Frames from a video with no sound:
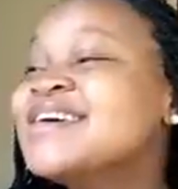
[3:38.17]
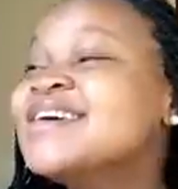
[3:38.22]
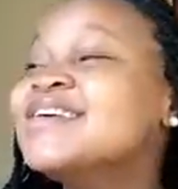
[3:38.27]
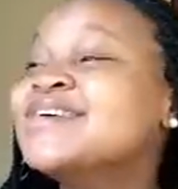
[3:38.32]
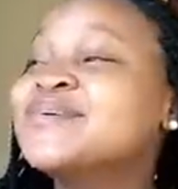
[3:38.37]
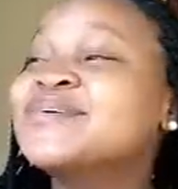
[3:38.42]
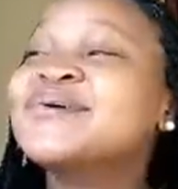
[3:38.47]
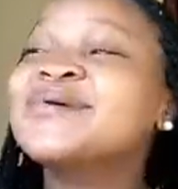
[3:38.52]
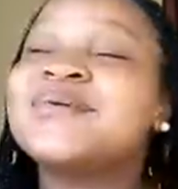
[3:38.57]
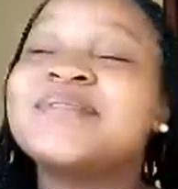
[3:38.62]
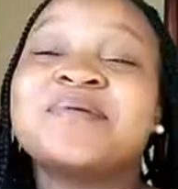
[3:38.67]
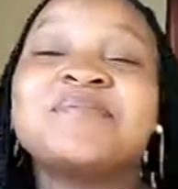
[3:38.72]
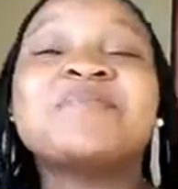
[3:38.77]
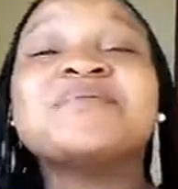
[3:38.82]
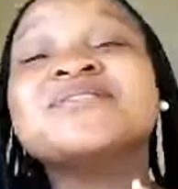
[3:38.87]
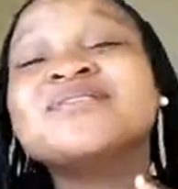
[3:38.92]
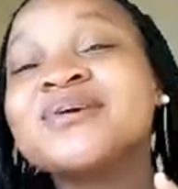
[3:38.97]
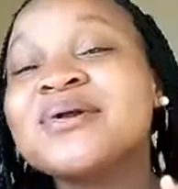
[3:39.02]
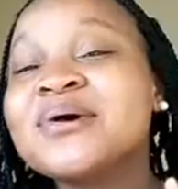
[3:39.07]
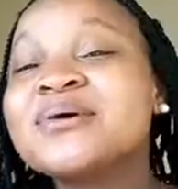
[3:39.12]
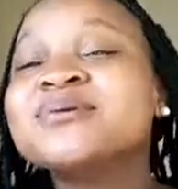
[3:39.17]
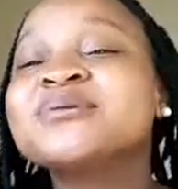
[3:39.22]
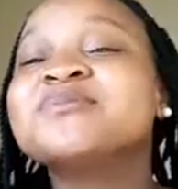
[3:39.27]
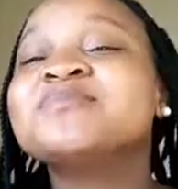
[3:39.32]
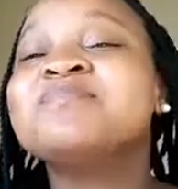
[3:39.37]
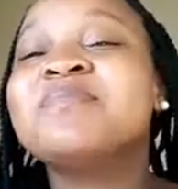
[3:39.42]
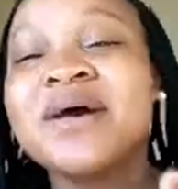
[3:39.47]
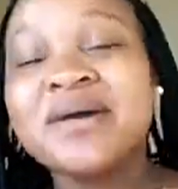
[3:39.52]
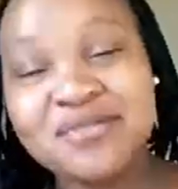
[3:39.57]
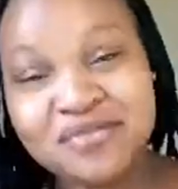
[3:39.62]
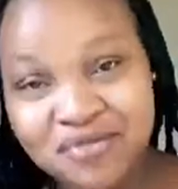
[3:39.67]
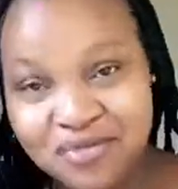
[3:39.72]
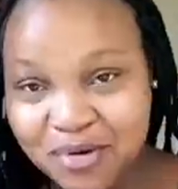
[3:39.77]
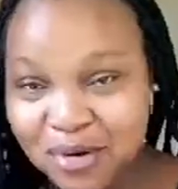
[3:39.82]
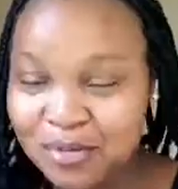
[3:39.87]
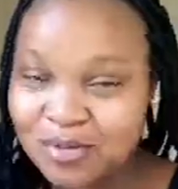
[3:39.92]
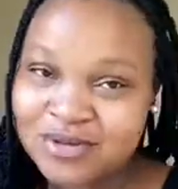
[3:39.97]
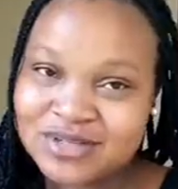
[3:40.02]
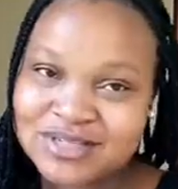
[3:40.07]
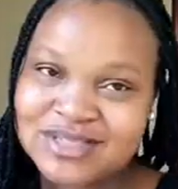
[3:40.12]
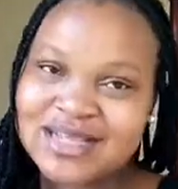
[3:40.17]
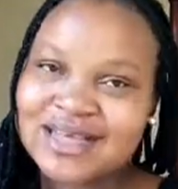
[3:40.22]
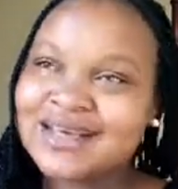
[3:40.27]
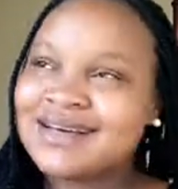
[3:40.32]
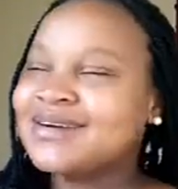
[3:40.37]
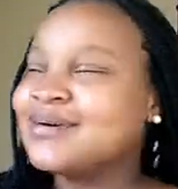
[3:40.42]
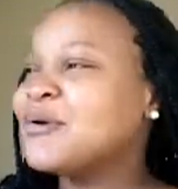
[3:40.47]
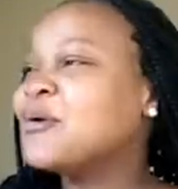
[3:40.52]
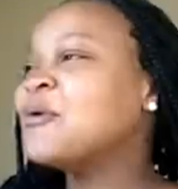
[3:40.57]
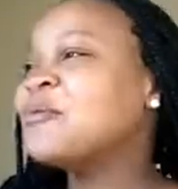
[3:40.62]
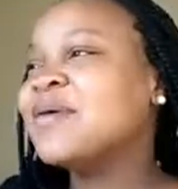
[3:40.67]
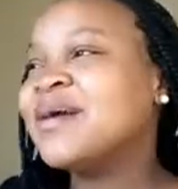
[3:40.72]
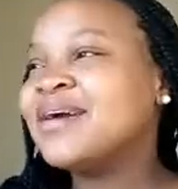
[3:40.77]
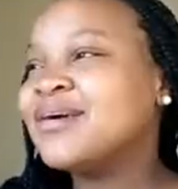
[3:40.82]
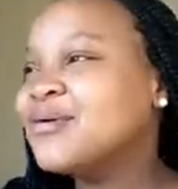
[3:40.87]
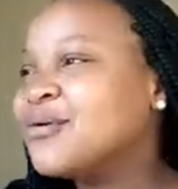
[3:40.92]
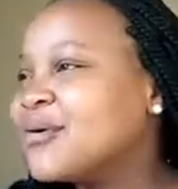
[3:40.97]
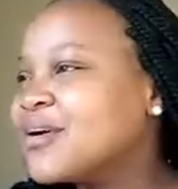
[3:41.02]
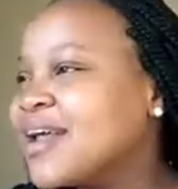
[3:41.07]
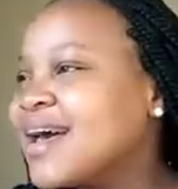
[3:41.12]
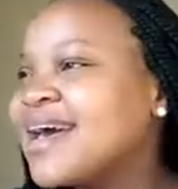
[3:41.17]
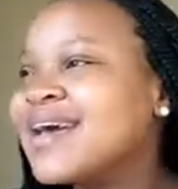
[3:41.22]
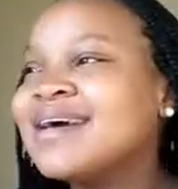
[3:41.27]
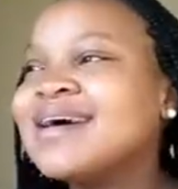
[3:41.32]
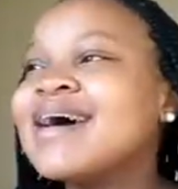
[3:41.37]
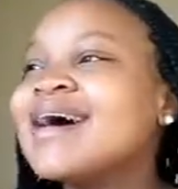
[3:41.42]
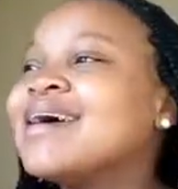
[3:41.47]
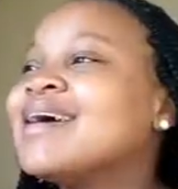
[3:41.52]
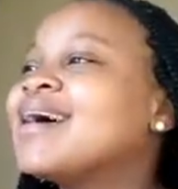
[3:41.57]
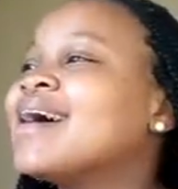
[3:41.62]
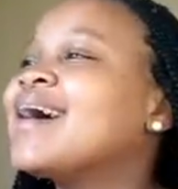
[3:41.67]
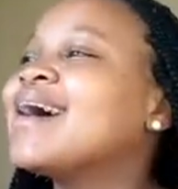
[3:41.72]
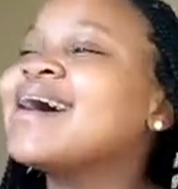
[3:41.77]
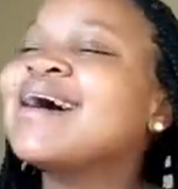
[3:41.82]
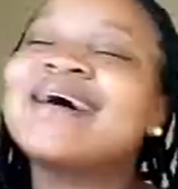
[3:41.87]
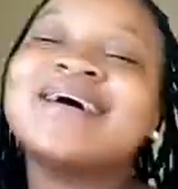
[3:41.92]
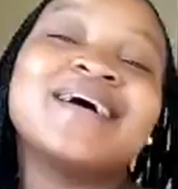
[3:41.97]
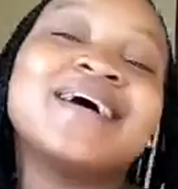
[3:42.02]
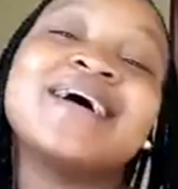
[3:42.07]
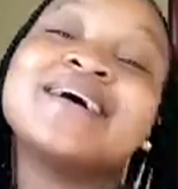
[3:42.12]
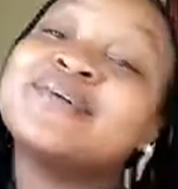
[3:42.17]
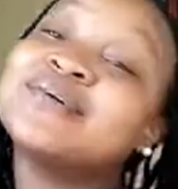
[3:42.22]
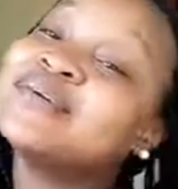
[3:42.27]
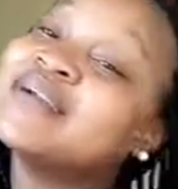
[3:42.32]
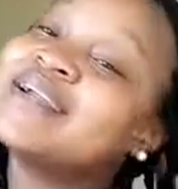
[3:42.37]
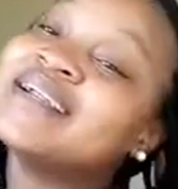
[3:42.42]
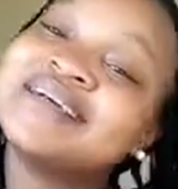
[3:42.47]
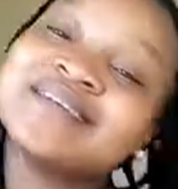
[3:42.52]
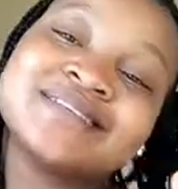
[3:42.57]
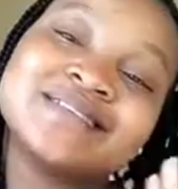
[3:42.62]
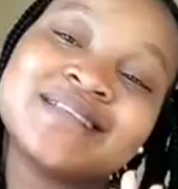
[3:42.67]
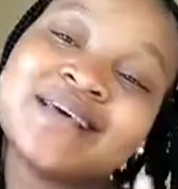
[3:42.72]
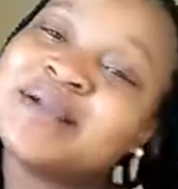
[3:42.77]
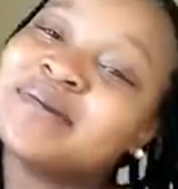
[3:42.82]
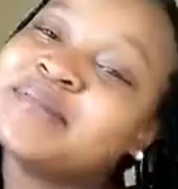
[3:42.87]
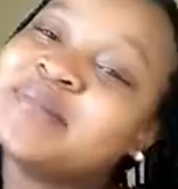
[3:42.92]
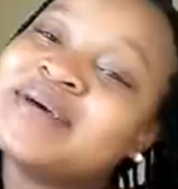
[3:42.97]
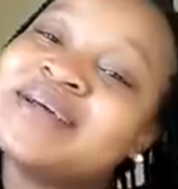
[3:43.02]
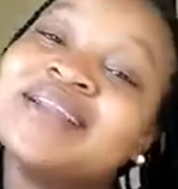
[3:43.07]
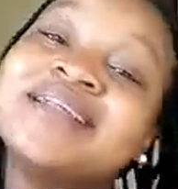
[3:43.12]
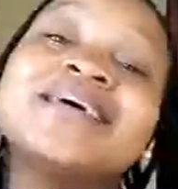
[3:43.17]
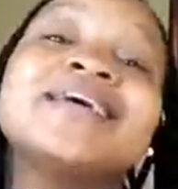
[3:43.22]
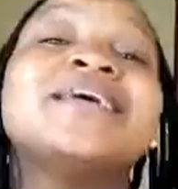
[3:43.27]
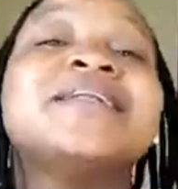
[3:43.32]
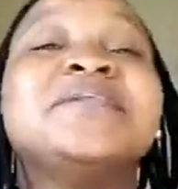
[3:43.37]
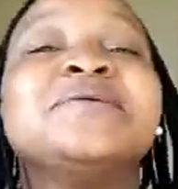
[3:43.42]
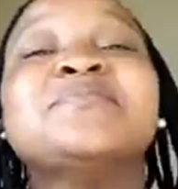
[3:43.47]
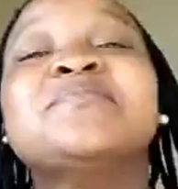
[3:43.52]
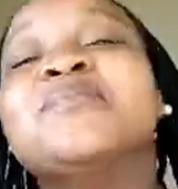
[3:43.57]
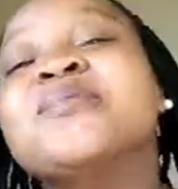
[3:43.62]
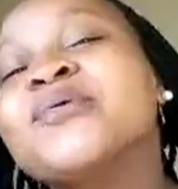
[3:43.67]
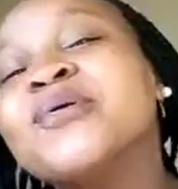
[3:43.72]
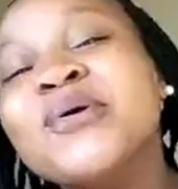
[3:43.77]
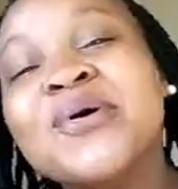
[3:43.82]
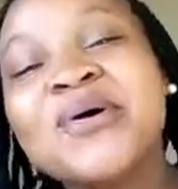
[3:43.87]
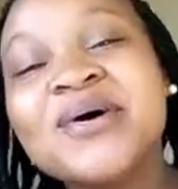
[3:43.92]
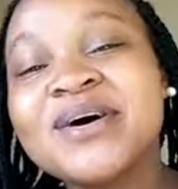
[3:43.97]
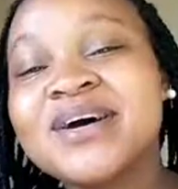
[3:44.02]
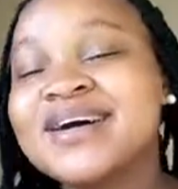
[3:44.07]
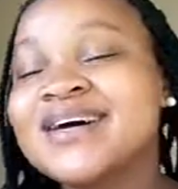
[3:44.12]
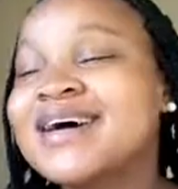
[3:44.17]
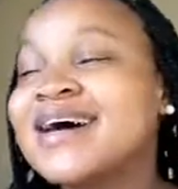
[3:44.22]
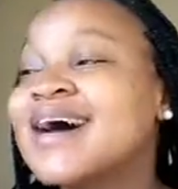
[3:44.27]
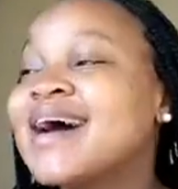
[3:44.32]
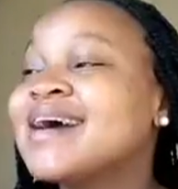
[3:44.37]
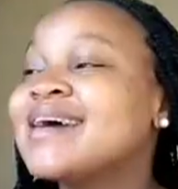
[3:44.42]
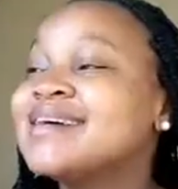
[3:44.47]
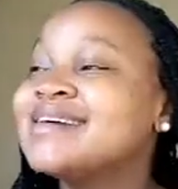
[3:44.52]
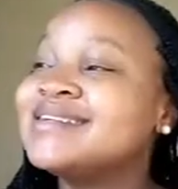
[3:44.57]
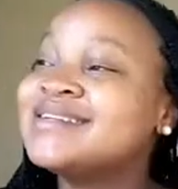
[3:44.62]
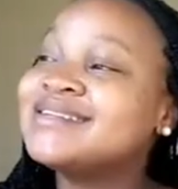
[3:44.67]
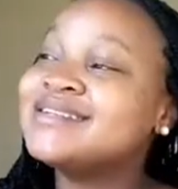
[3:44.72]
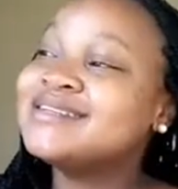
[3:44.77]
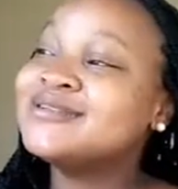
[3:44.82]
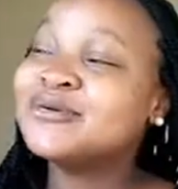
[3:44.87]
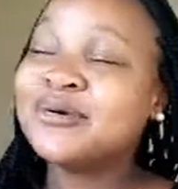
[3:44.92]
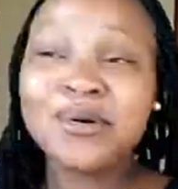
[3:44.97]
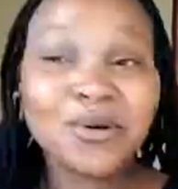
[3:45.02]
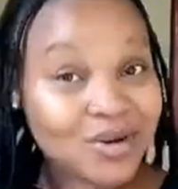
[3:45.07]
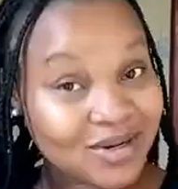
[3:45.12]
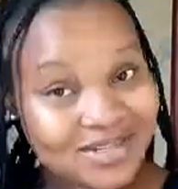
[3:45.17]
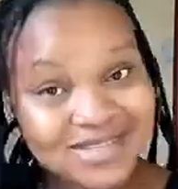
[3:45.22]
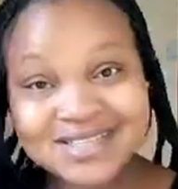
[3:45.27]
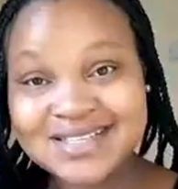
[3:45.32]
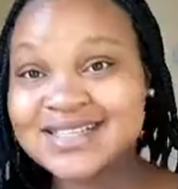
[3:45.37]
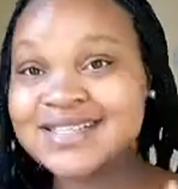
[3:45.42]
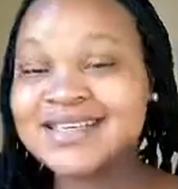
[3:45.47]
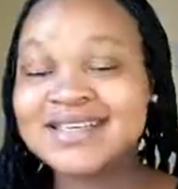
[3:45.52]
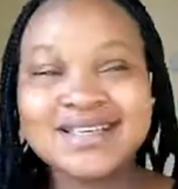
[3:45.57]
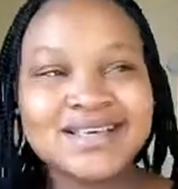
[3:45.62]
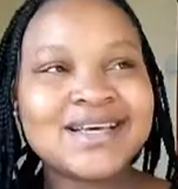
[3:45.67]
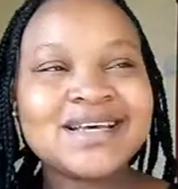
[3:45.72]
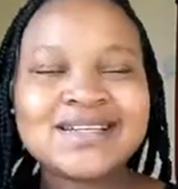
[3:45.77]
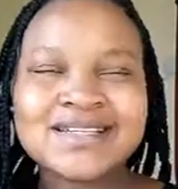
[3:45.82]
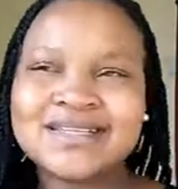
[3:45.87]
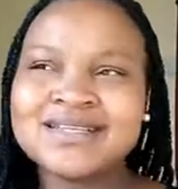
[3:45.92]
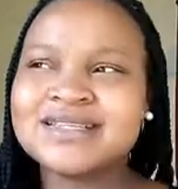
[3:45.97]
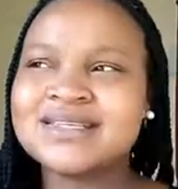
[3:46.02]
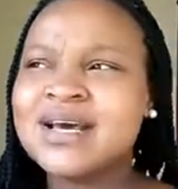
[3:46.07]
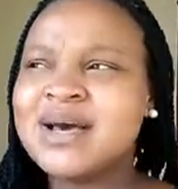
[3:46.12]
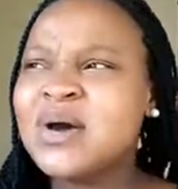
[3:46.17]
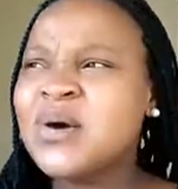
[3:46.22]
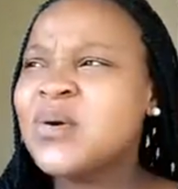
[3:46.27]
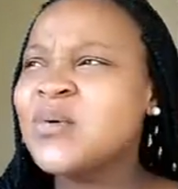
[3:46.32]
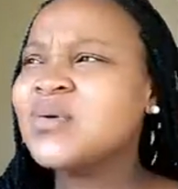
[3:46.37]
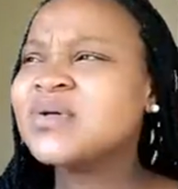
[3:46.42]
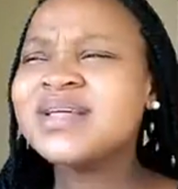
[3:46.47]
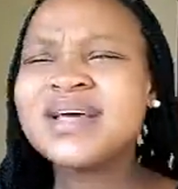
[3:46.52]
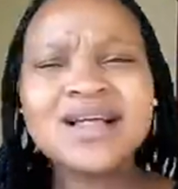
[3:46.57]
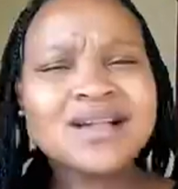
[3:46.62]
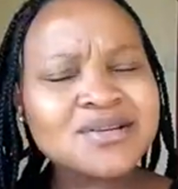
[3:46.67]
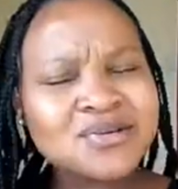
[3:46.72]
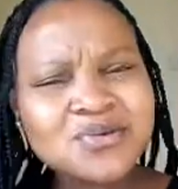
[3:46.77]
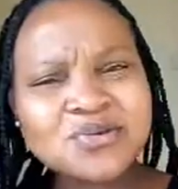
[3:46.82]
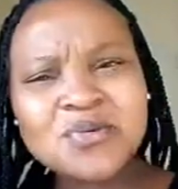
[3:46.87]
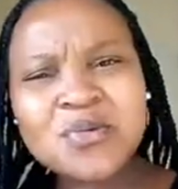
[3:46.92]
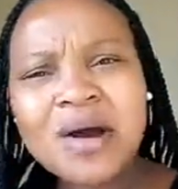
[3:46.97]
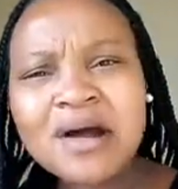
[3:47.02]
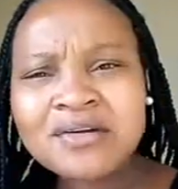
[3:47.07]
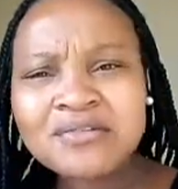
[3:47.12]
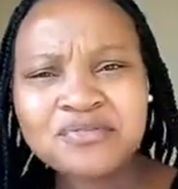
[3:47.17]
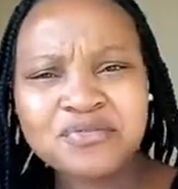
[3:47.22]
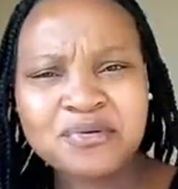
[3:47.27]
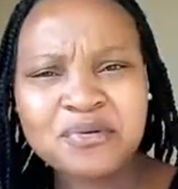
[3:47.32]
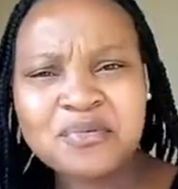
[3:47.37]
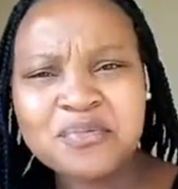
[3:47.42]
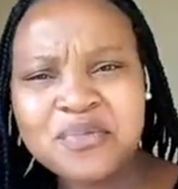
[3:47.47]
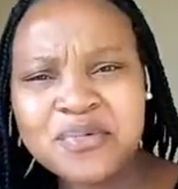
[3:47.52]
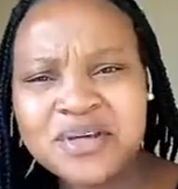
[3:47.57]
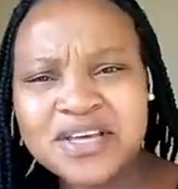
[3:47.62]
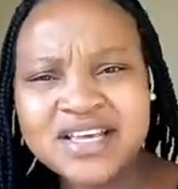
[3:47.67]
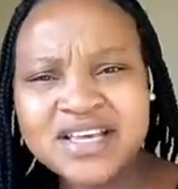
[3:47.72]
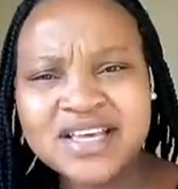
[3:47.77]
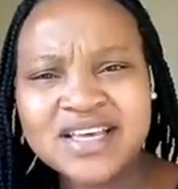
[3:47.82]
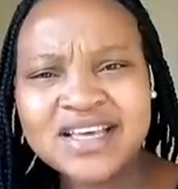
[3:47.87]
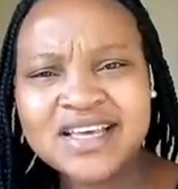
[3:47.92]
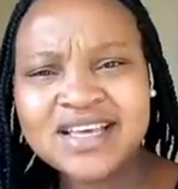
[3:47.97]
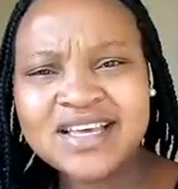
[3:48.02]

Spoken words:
You know, the person I was buying from was like, oh my god, I don't understand men anymore. I don't get it. What the hell do you want from me?